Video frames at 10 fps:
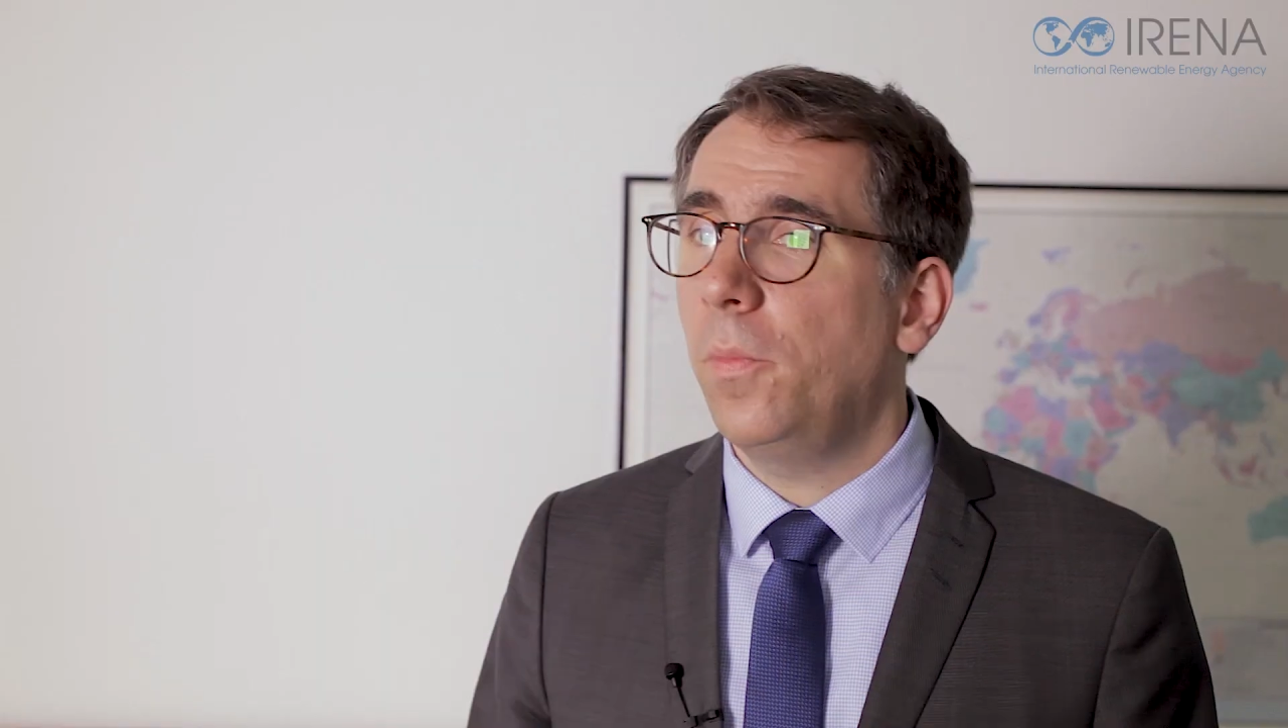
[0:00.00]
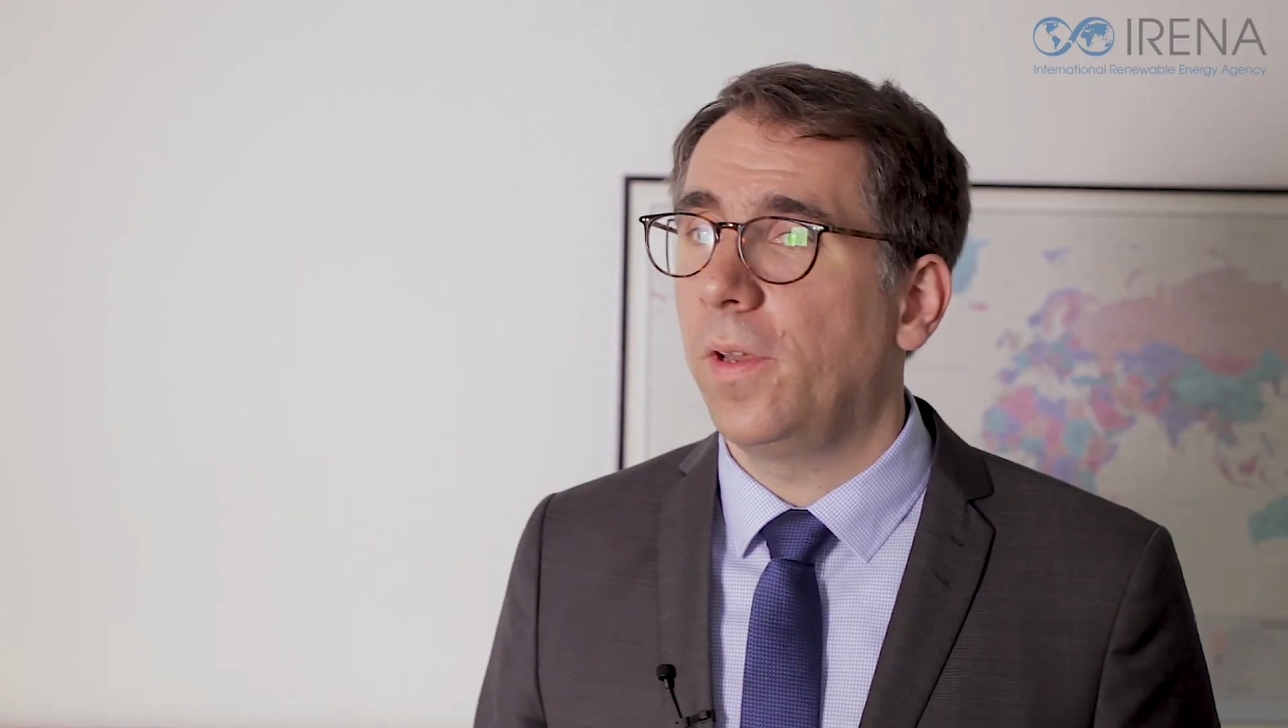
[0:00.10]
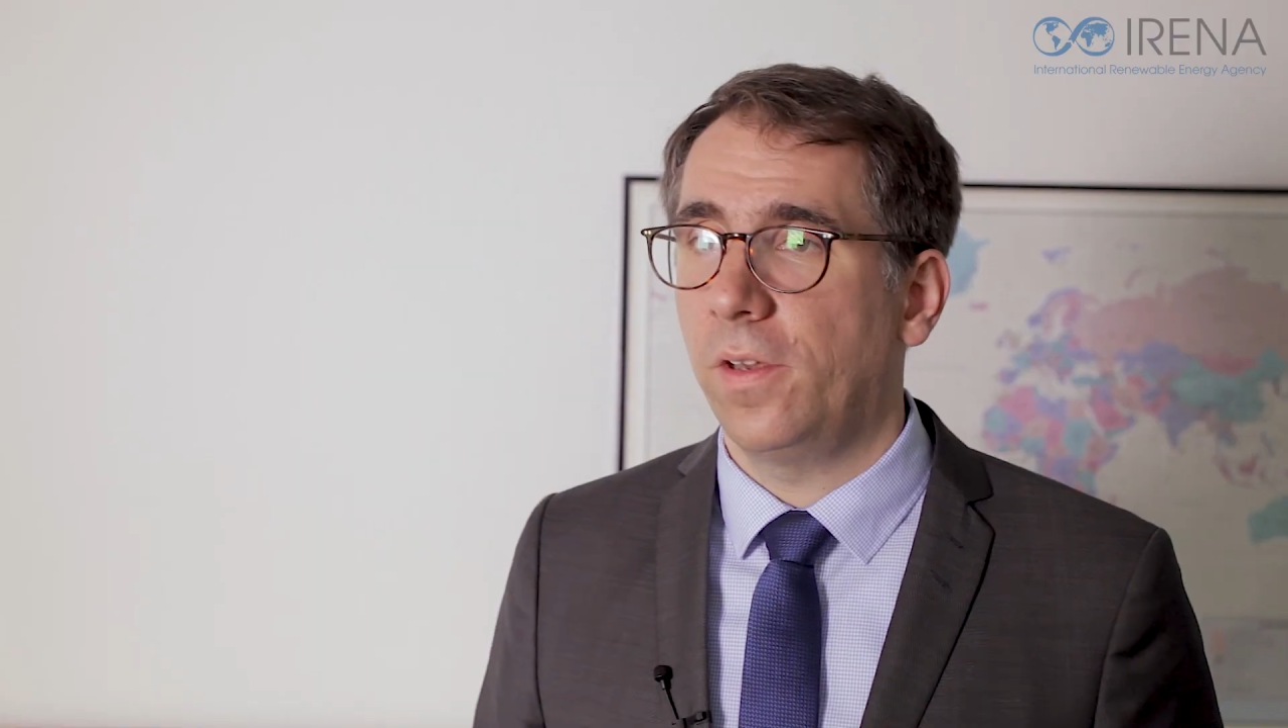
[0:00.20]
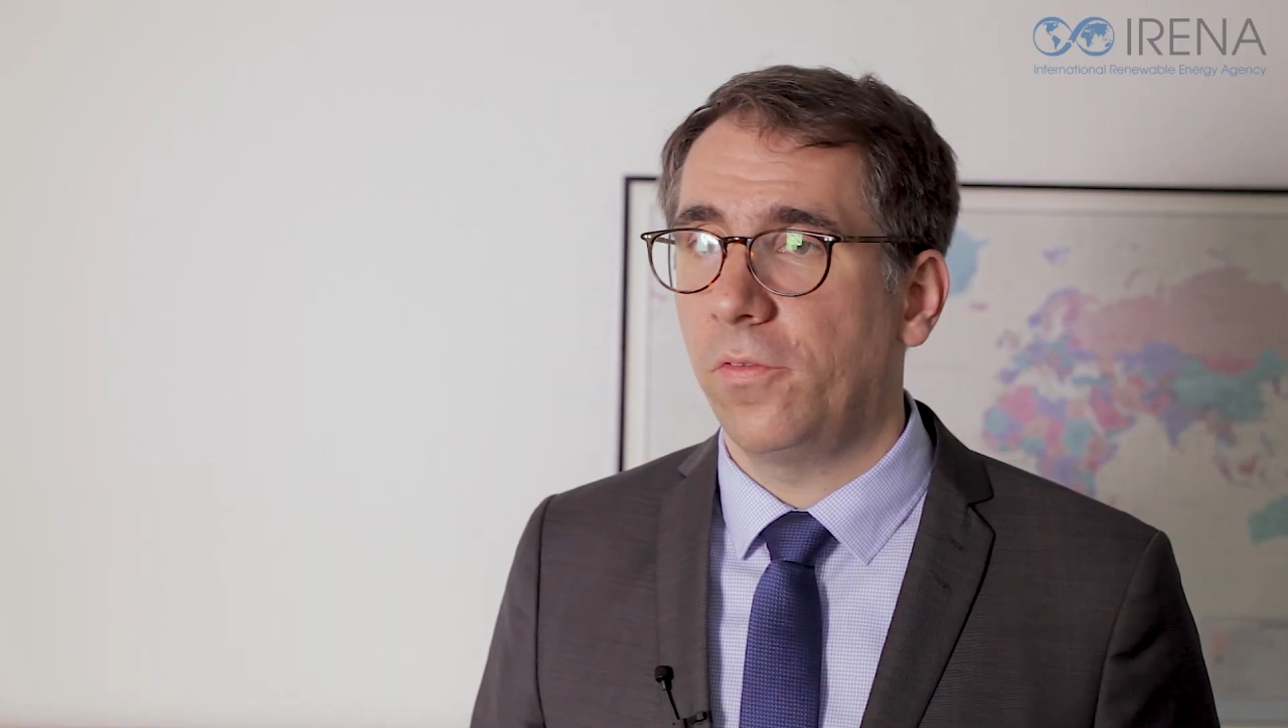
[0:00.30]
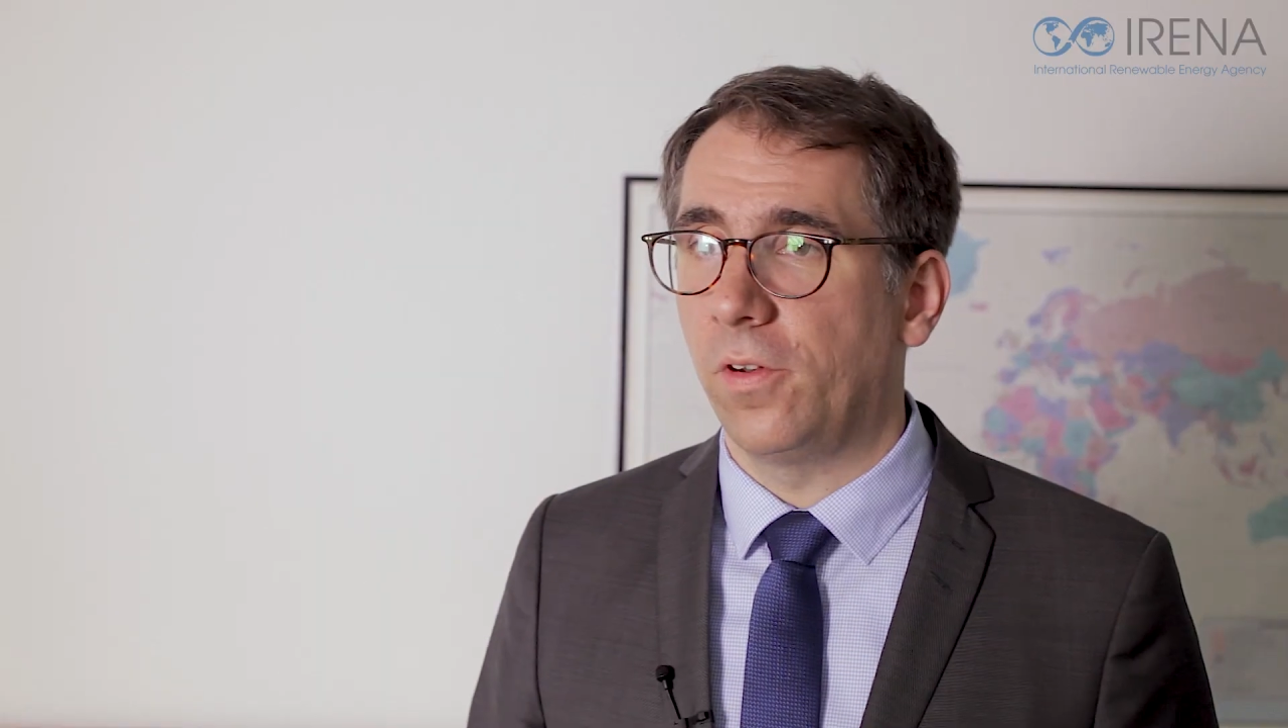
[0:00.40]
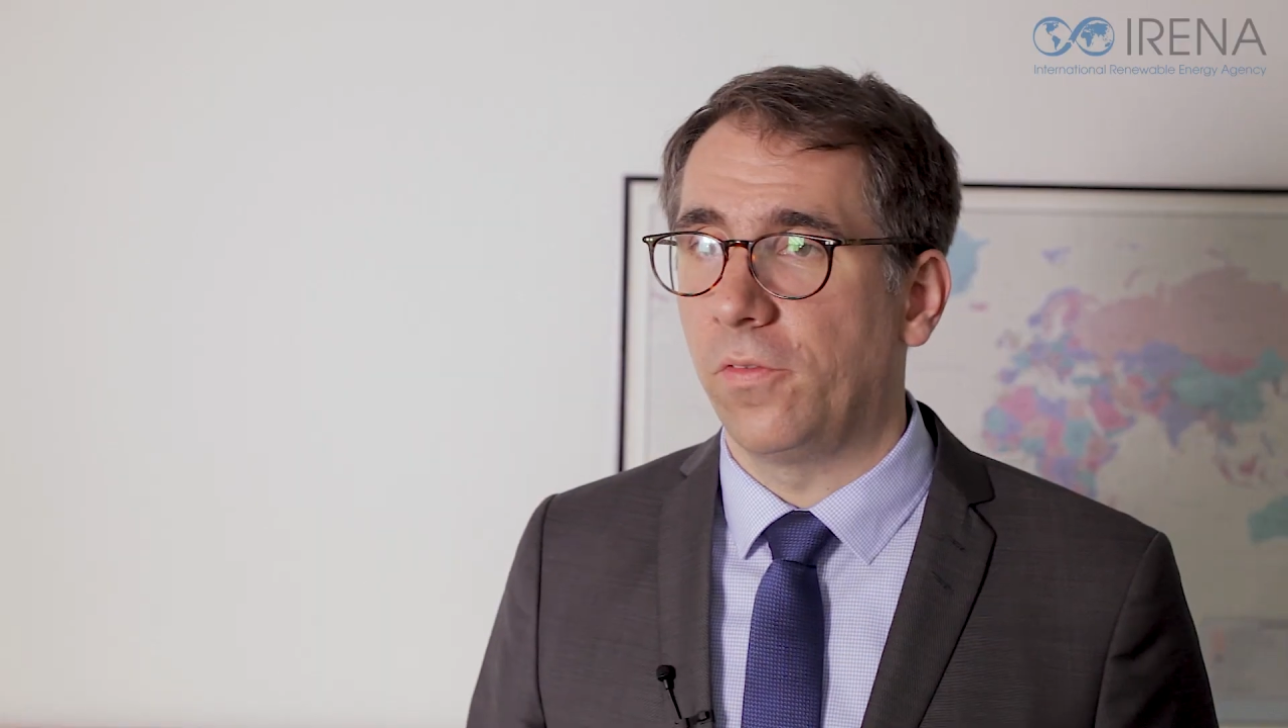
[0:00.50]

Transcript: many different